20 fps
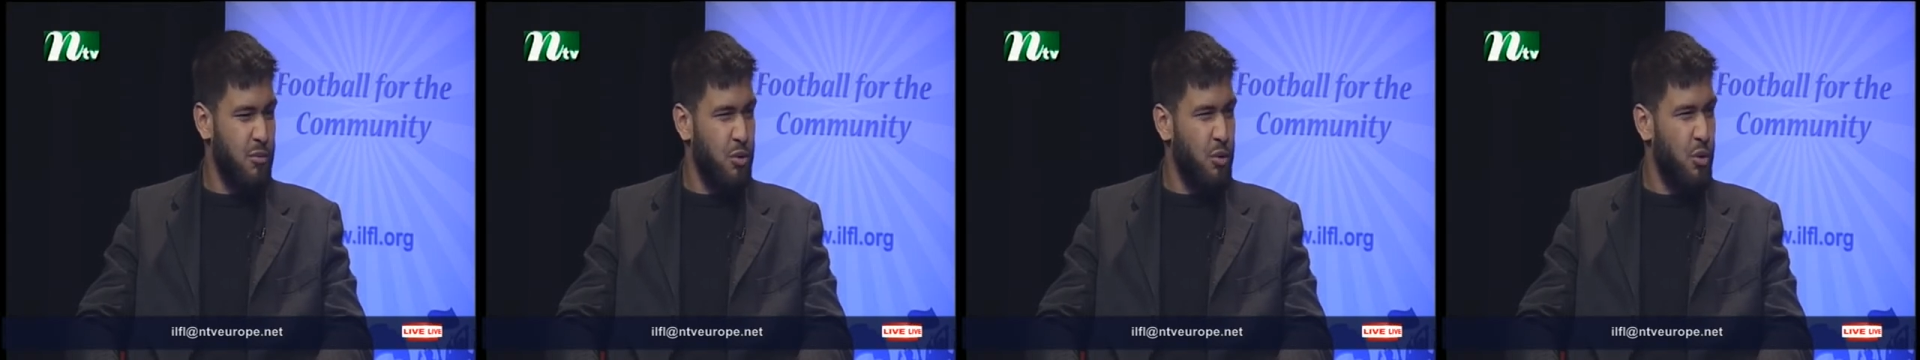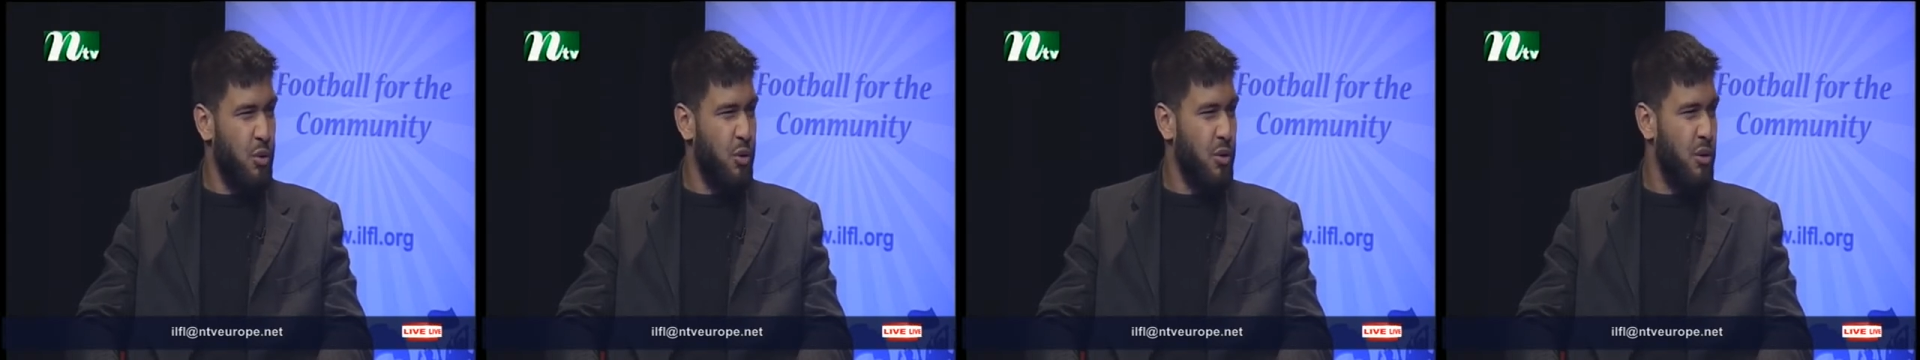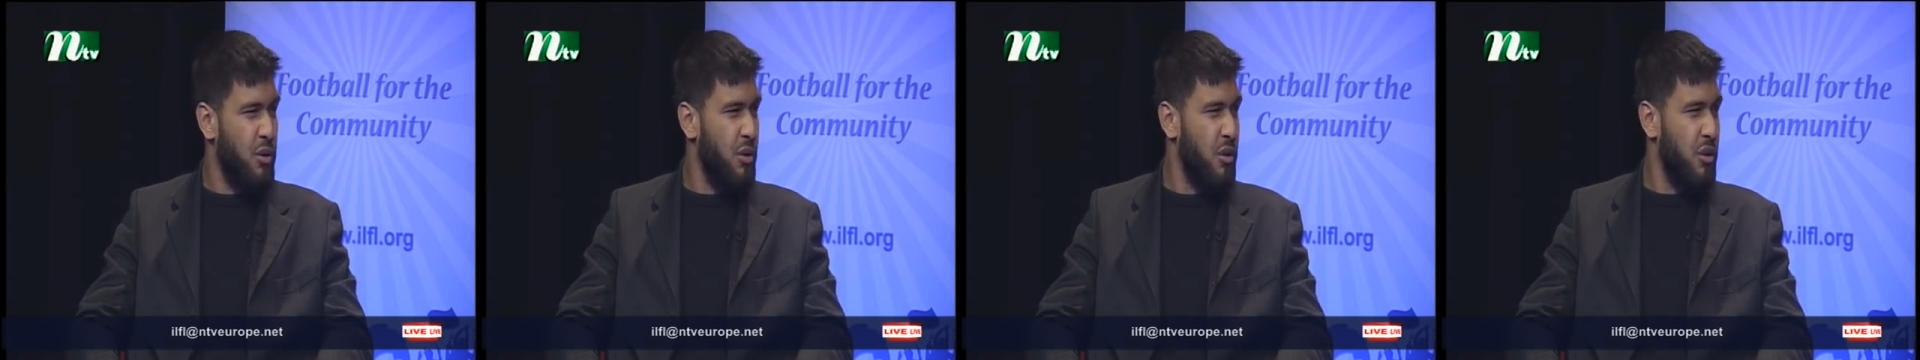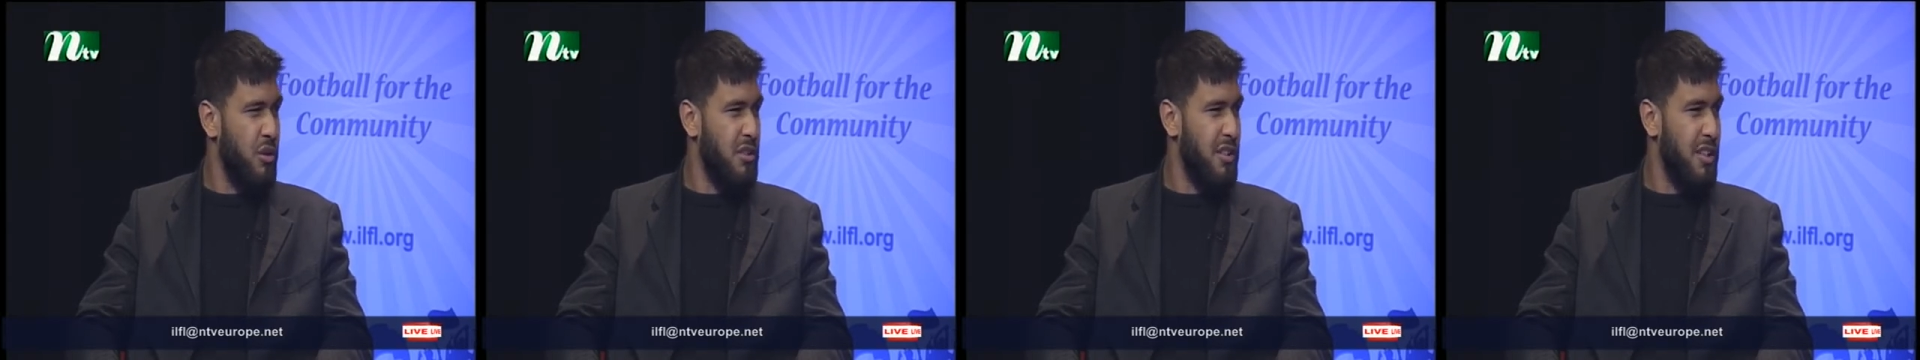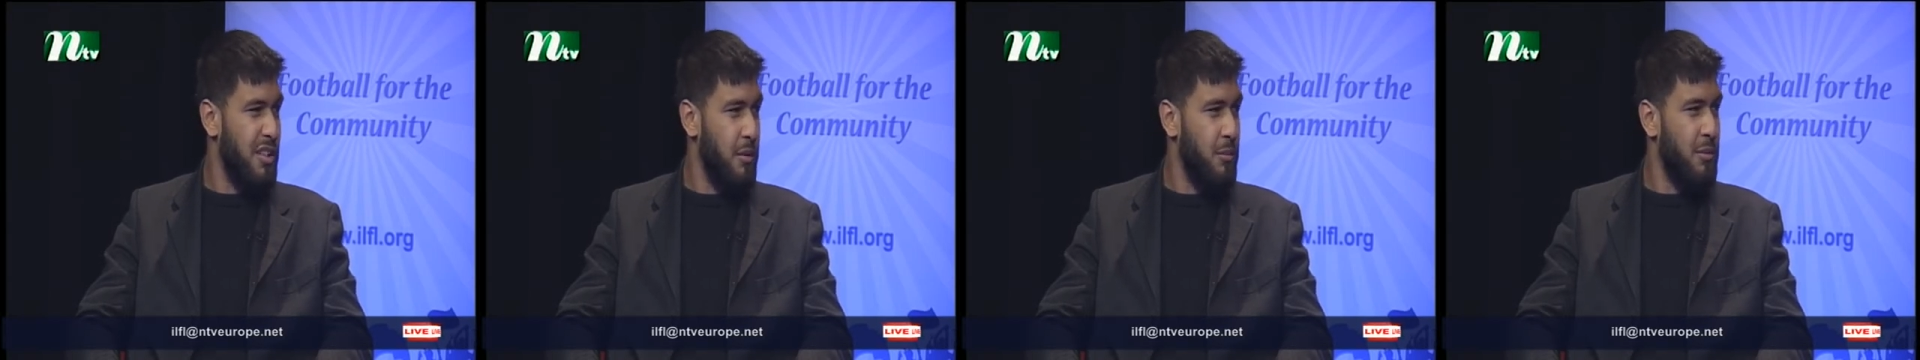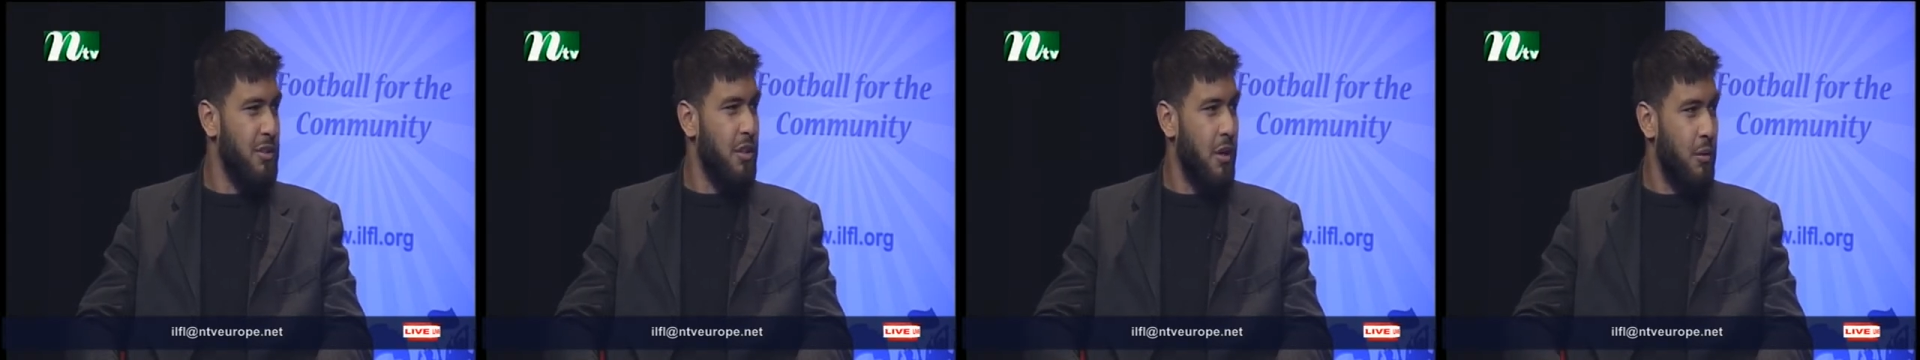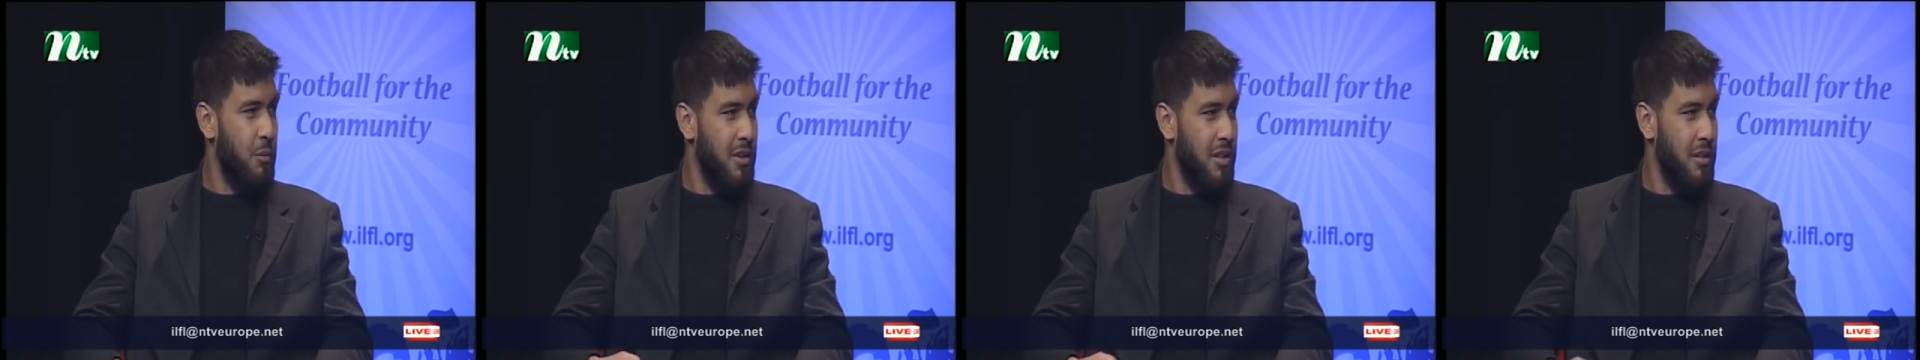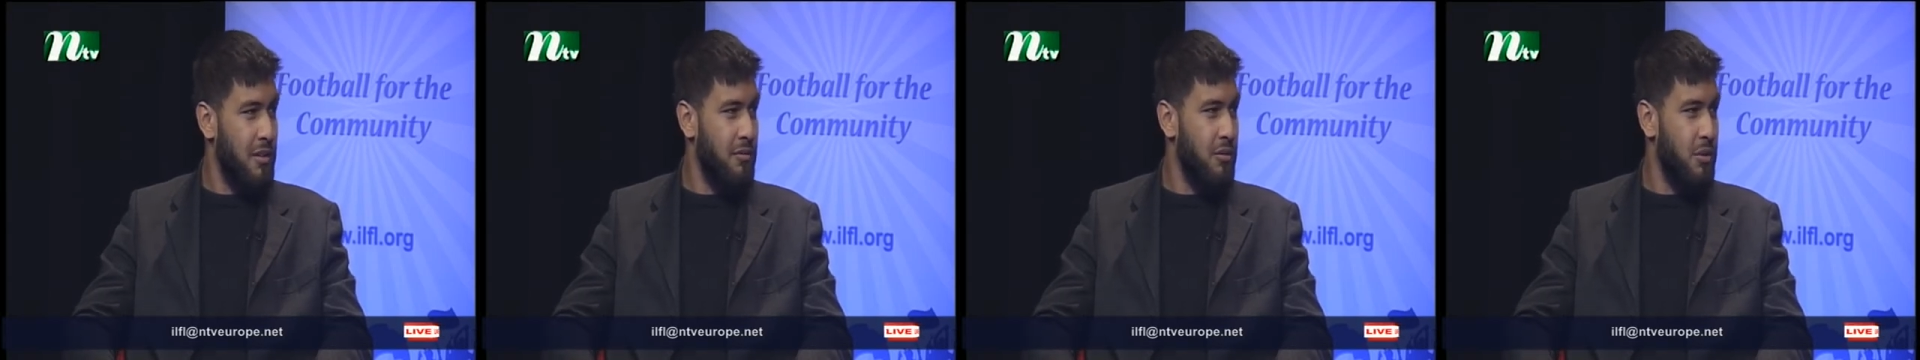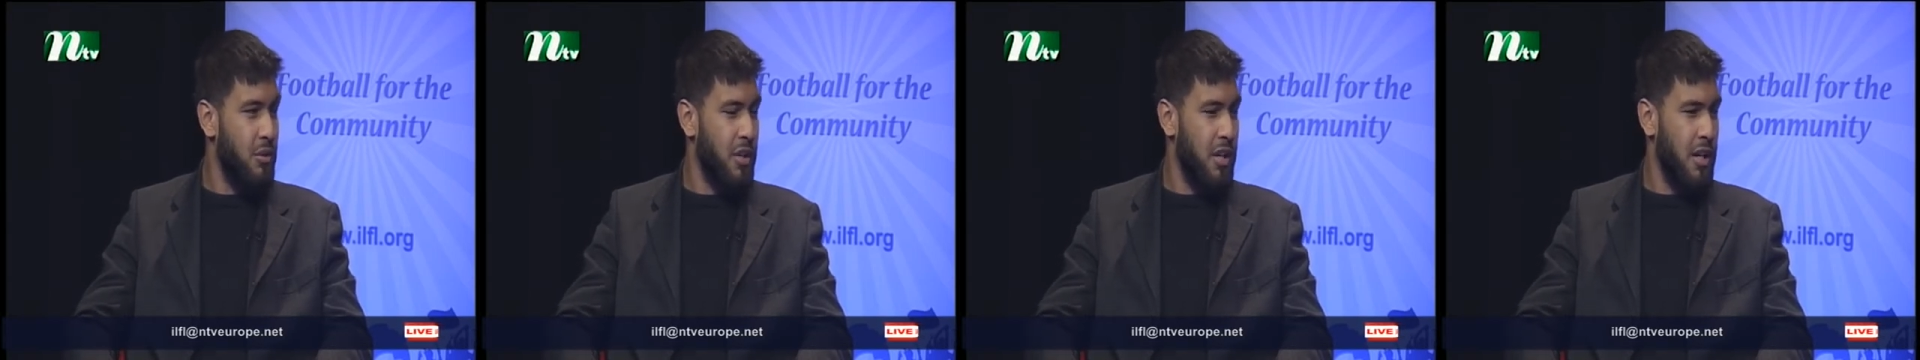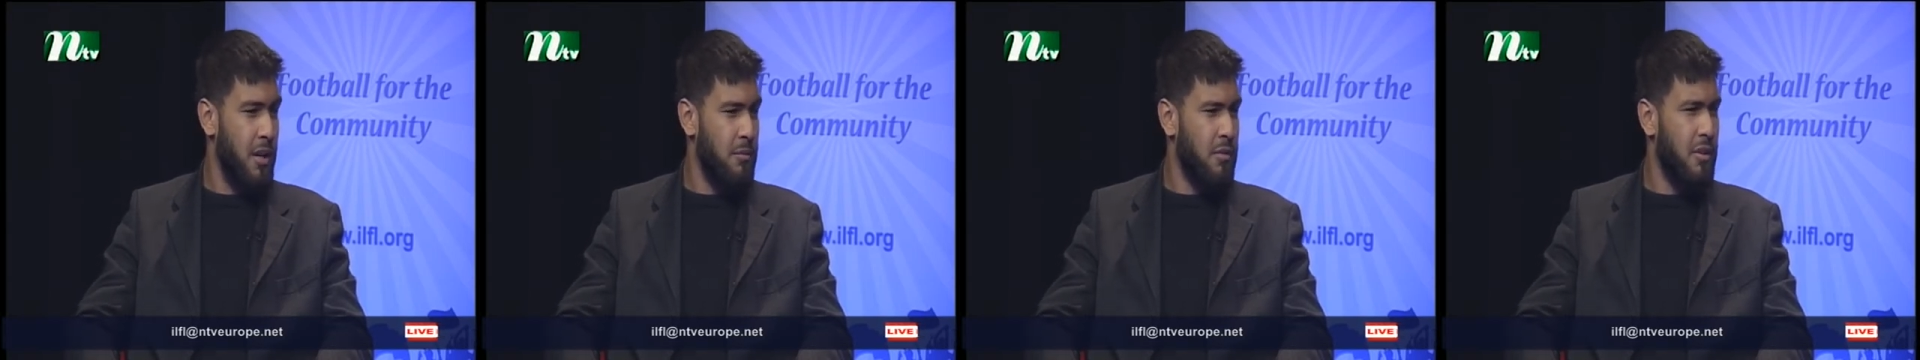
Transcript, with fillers: drawn, lost, and then we started winning a few games.